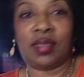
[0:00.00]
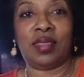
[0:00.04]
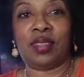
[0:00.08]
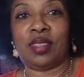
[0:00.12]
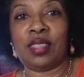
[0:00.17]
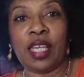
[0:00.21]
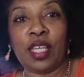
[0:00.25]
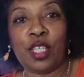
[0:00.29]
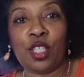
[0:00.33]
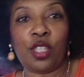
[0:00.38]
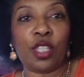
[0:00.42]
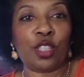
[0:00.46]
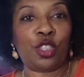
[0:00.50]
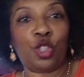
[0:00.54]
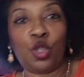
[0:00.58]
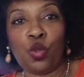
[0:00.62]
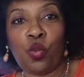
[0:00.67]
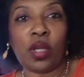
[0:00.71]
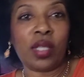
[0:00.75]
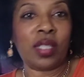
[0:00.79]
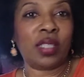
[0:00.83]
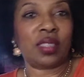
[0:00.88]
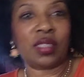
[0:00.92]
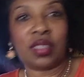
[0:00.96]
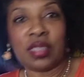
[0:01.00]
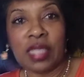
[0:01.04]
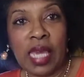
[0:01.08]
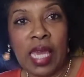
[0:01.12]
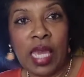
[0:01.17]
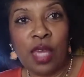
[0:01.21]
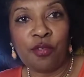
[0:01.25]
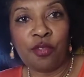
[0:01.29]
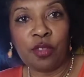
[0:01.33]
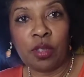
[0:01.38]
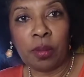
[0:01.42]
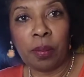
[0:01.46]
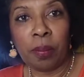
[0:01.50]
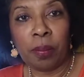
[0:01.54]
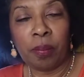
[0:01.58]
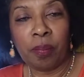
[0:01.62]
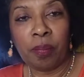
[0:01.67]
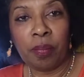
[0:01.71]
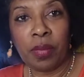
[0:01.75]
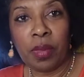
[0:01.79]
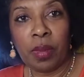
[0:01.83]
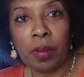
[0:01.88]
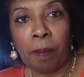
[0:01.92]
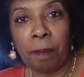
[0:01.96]
say that you want to save them,
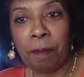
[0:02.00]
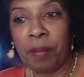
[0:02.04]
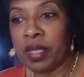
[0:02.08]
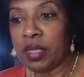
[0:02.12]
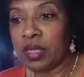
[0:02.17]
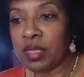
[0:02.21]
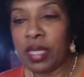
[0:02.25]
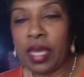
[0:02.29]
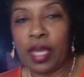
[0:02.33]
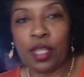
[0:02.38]
but